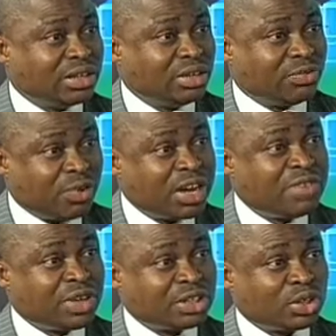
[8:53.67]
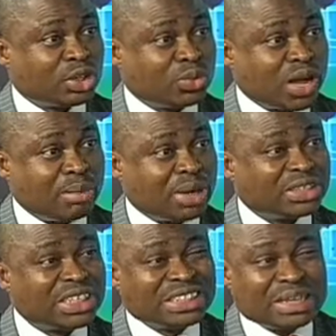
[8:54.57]
foreign investors were about
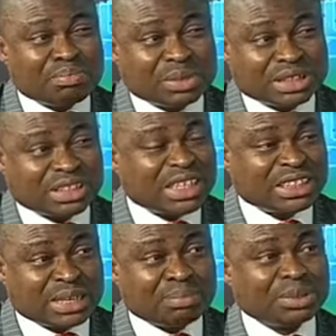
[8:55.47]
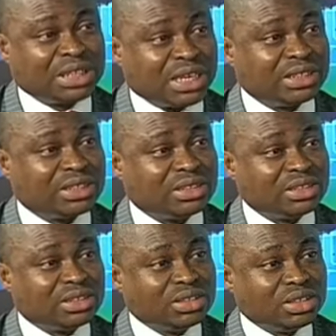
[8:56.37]
60%
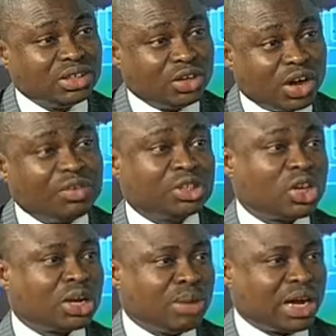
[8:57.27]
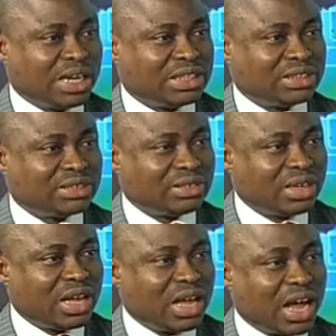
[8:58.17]
of the stock market,
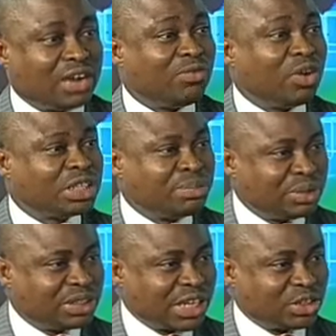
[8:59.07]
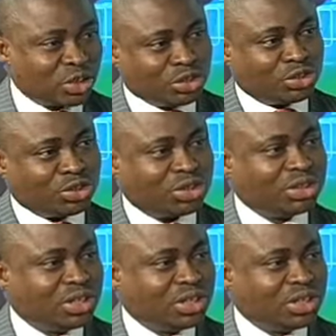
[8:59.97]
and 40% controlled